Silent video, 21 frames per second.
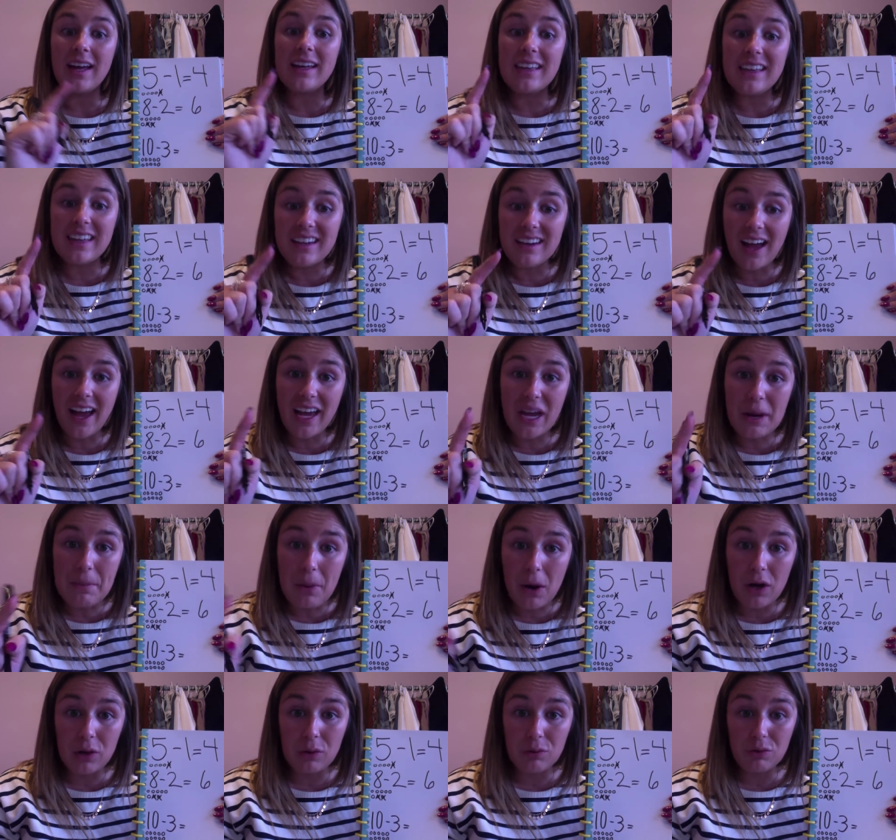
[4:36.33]
Yanaya
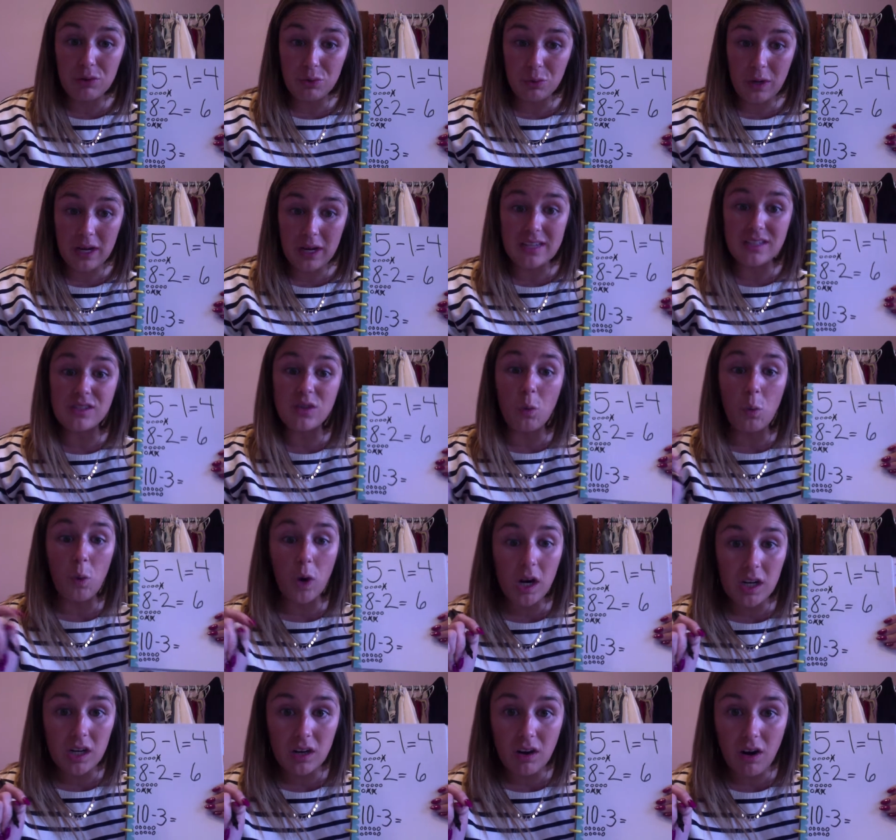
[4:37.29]
borrowed 3, so we're
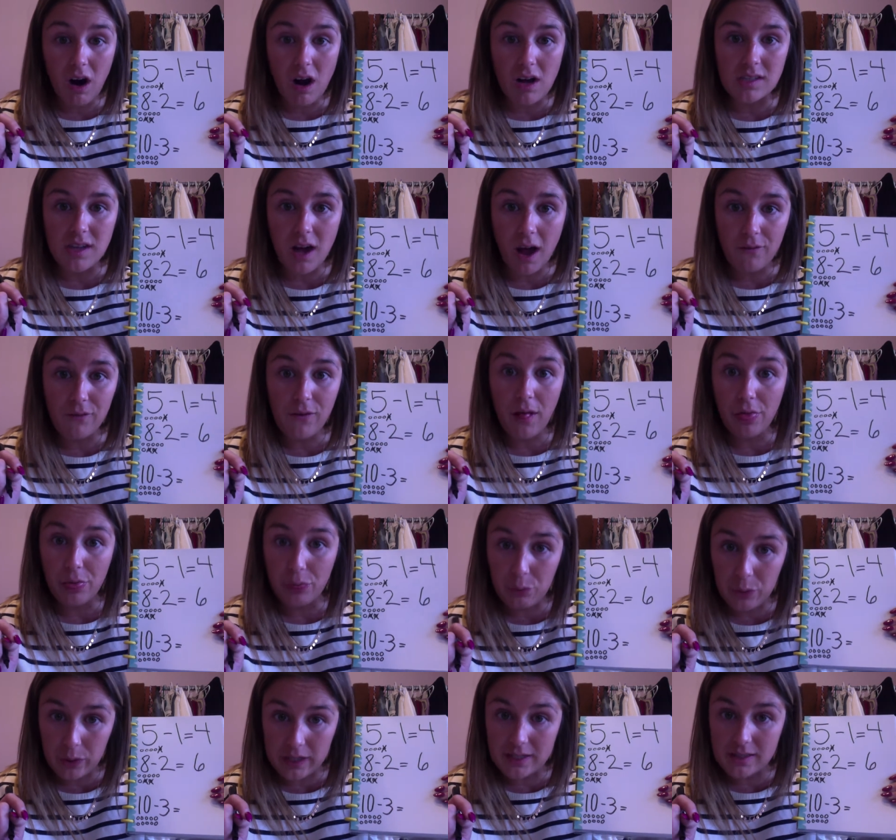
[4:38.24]
going to cross off
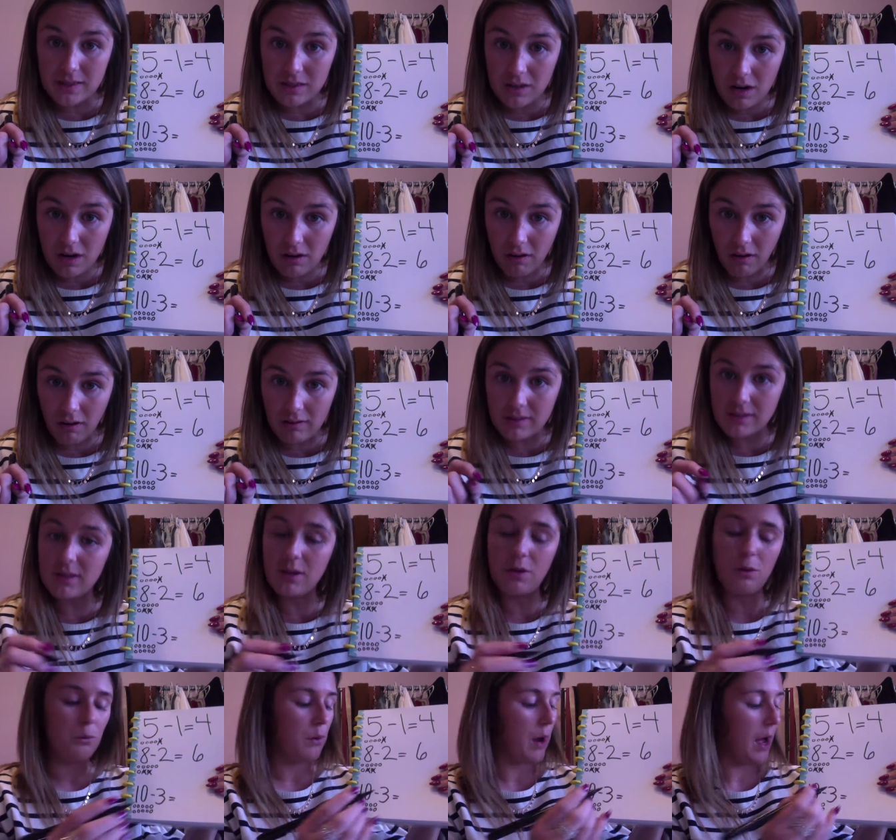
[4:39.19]
3 circles.
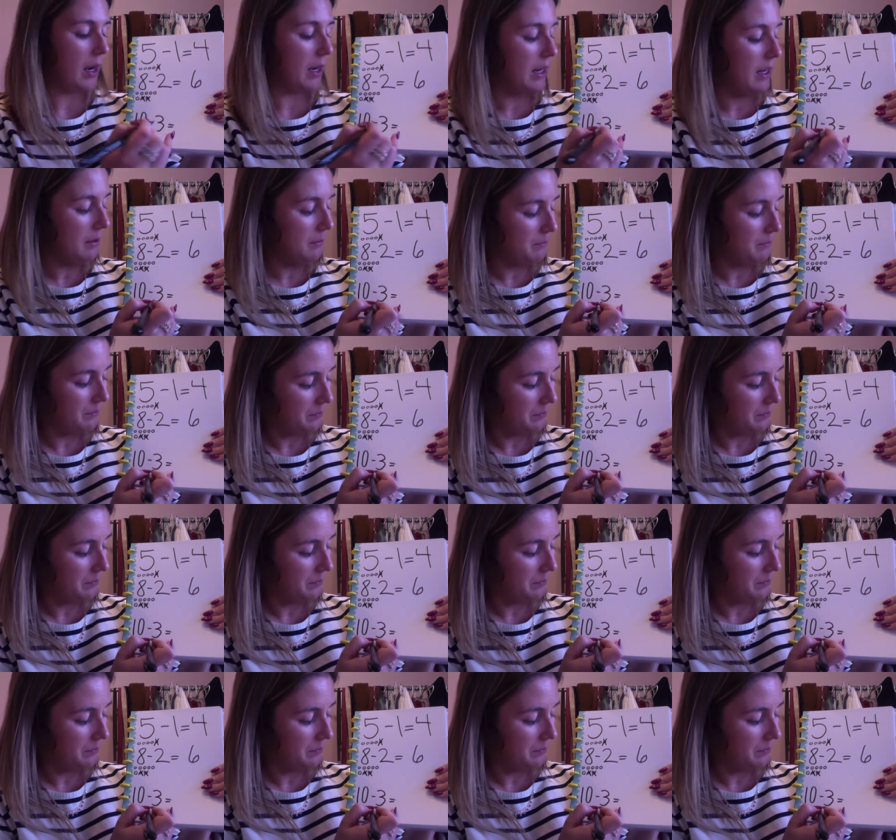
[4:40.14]
Ready?